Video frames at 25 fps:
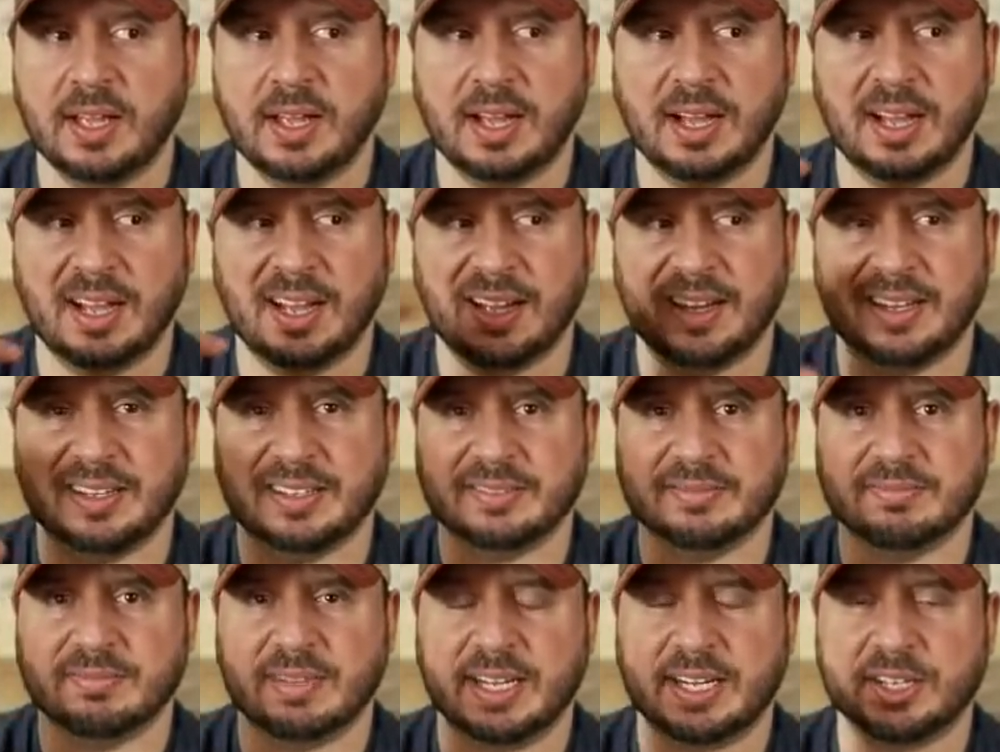
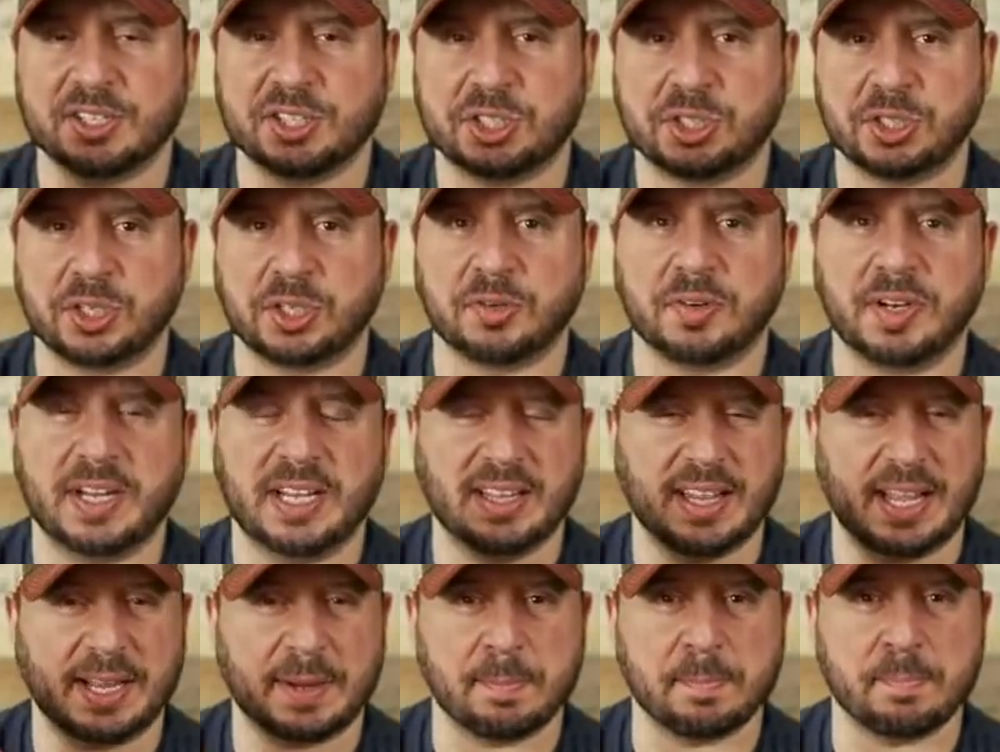uh, like a sugary,
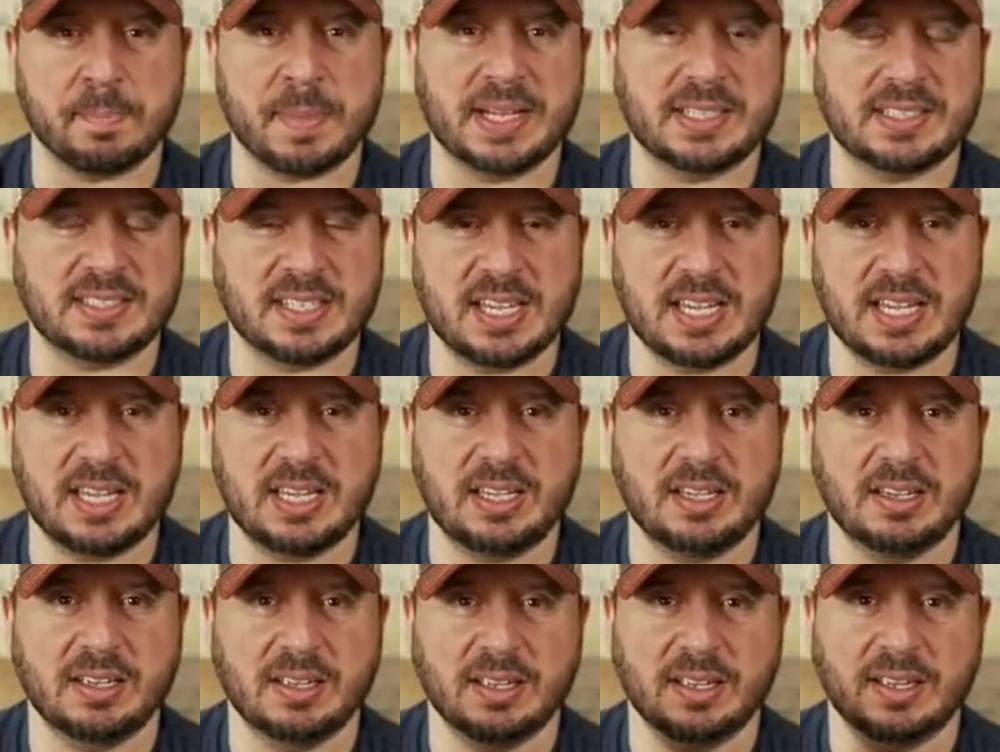like
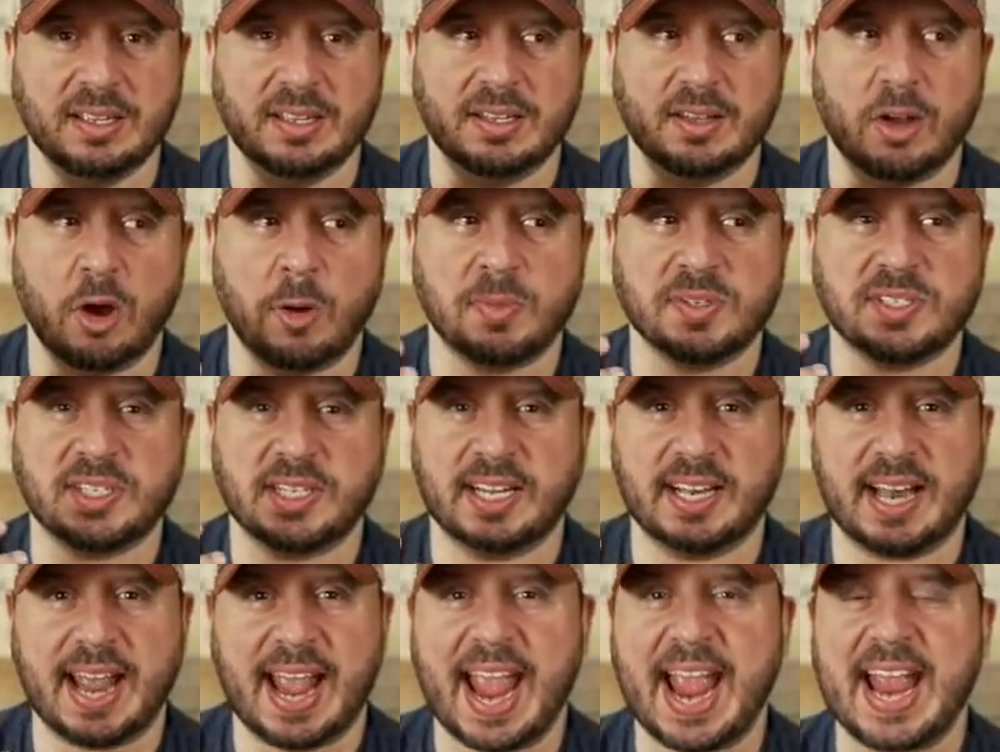minty, almost
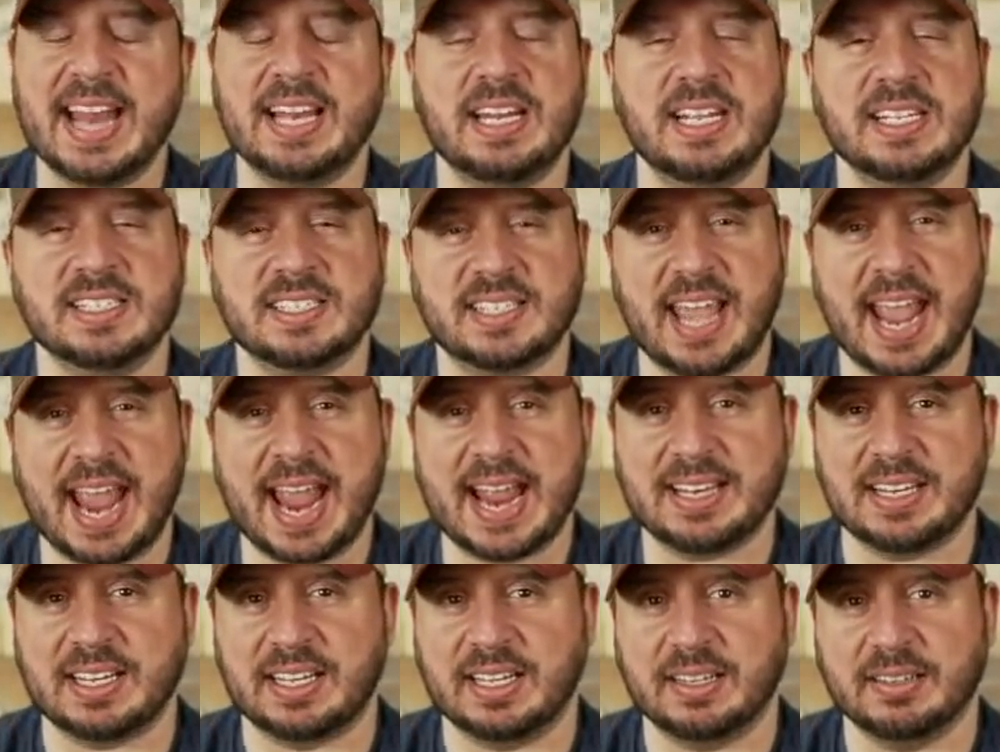like an Andes
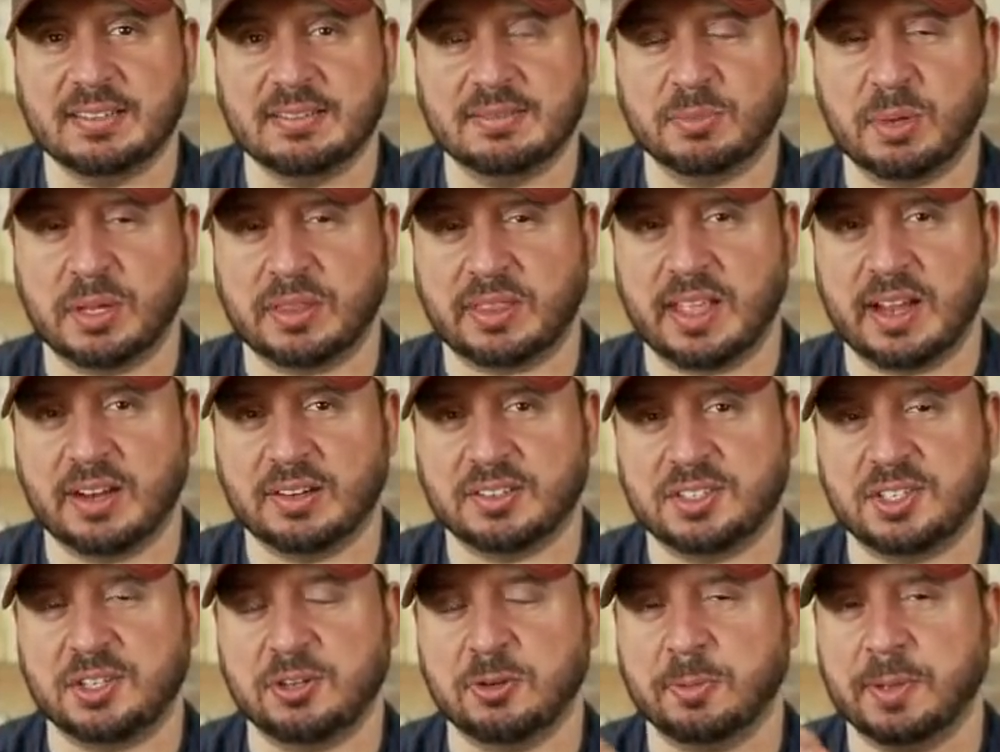candy with there
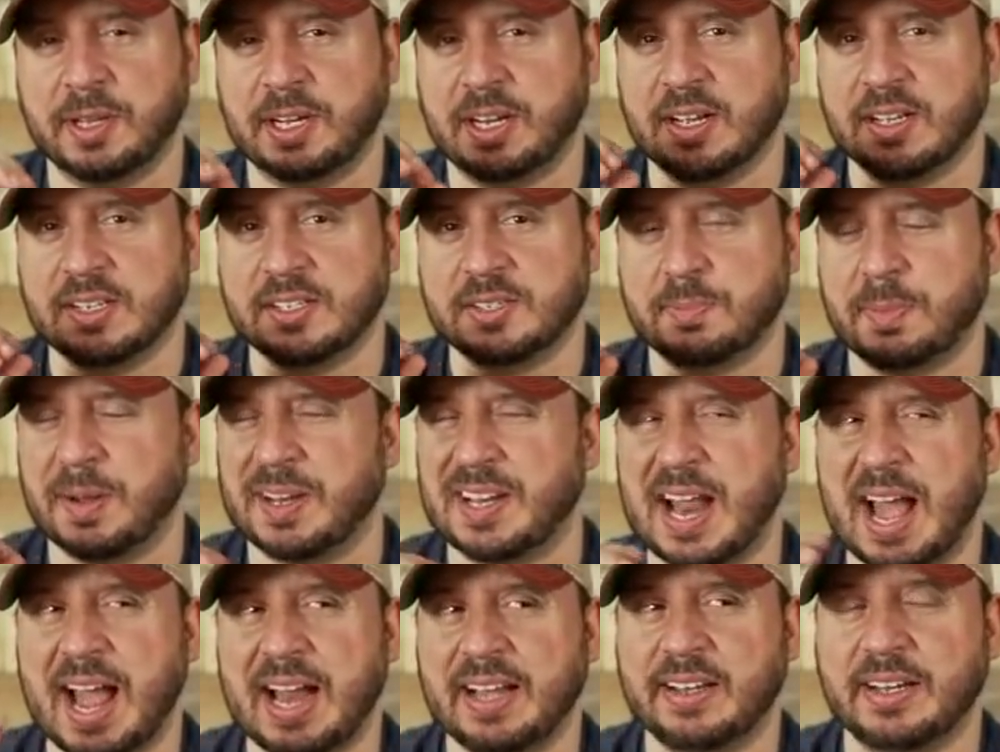too, because but
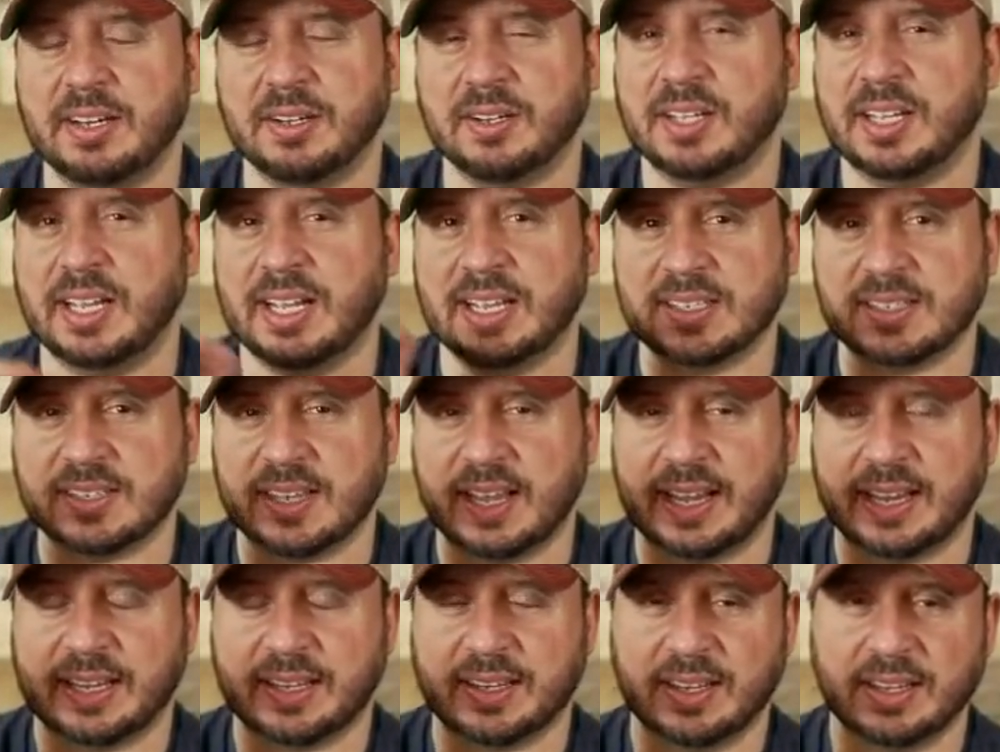not nearly as
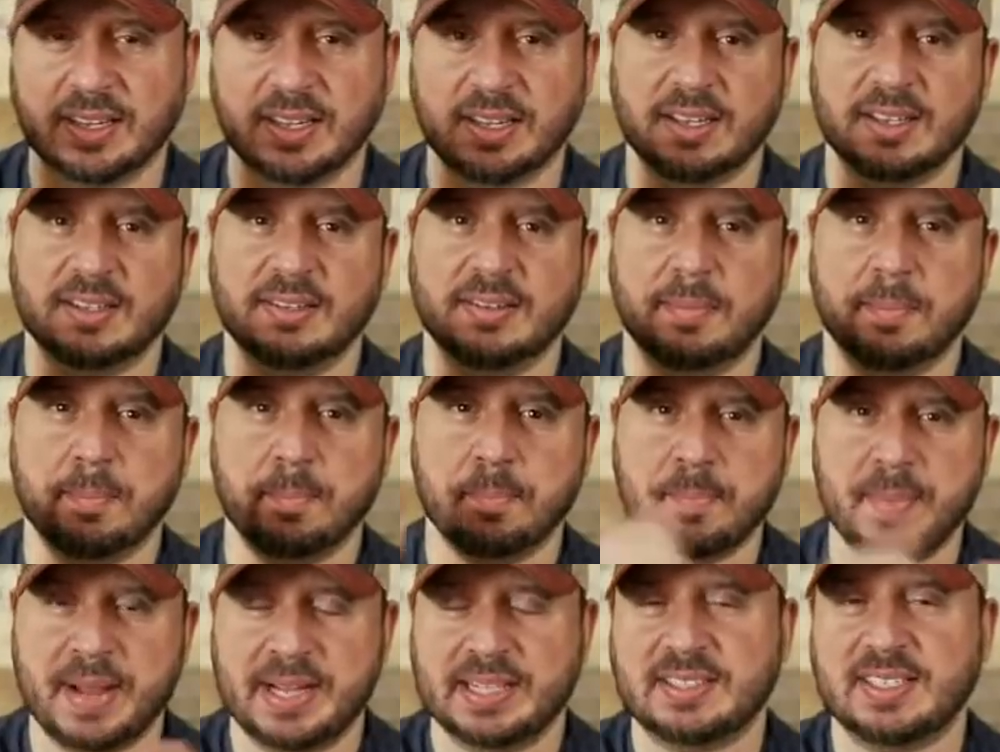like
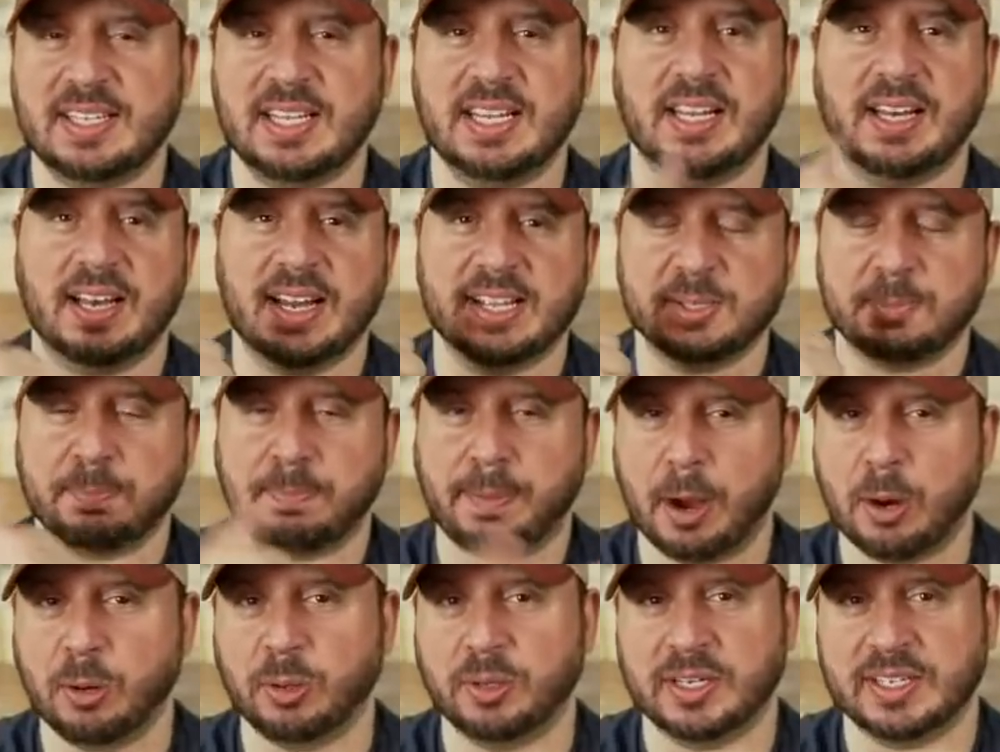minty and as
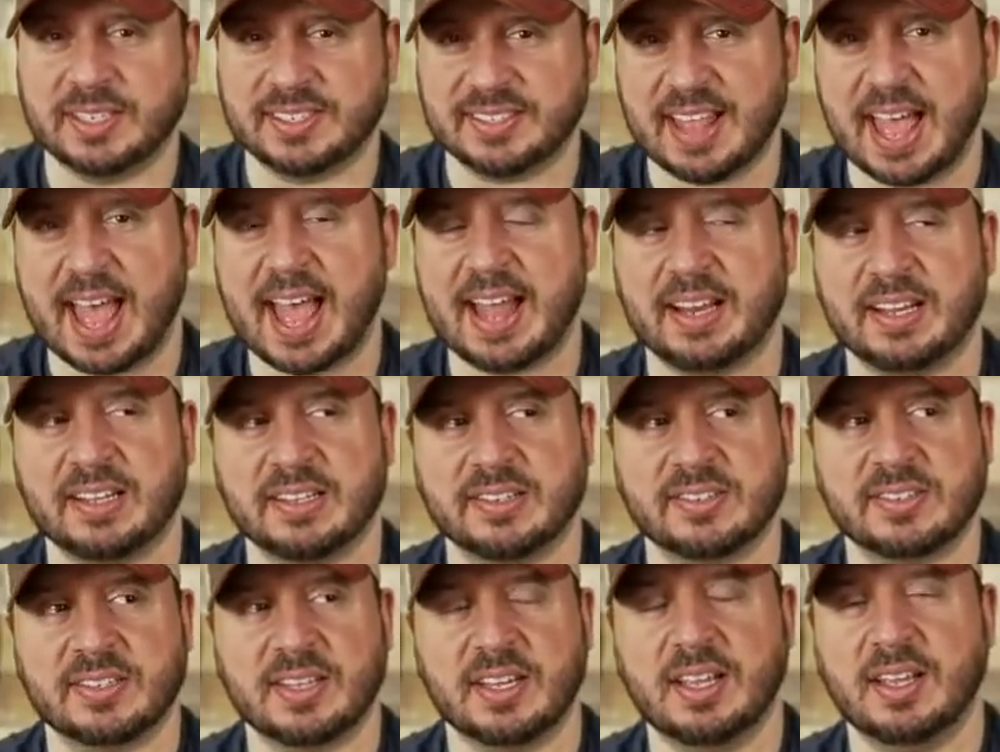potent as that
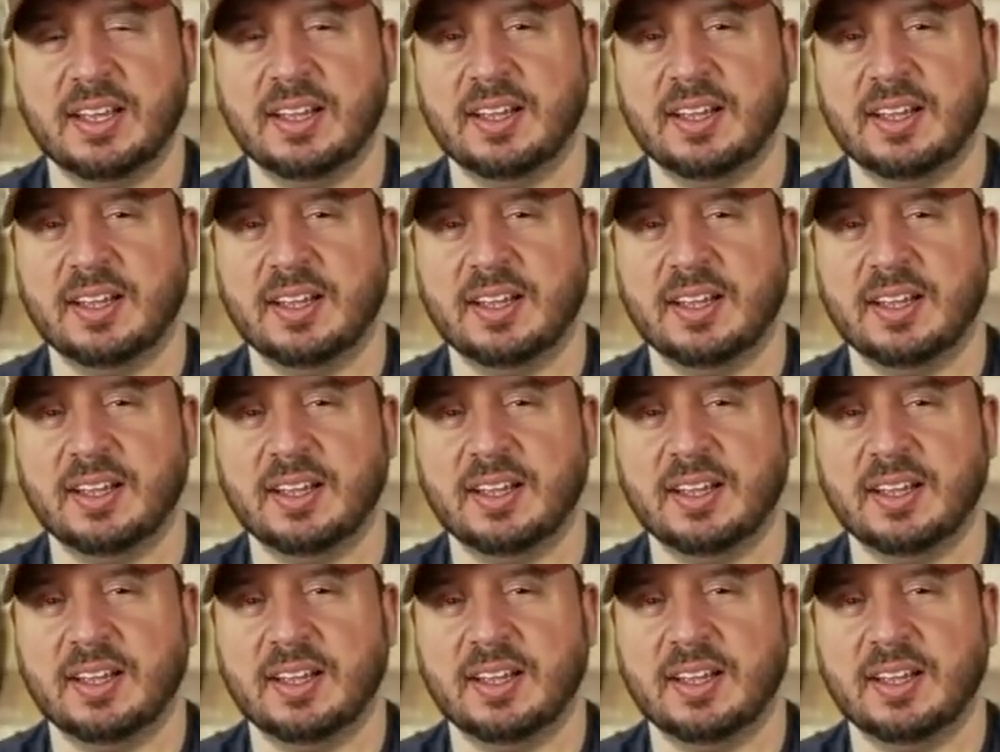is.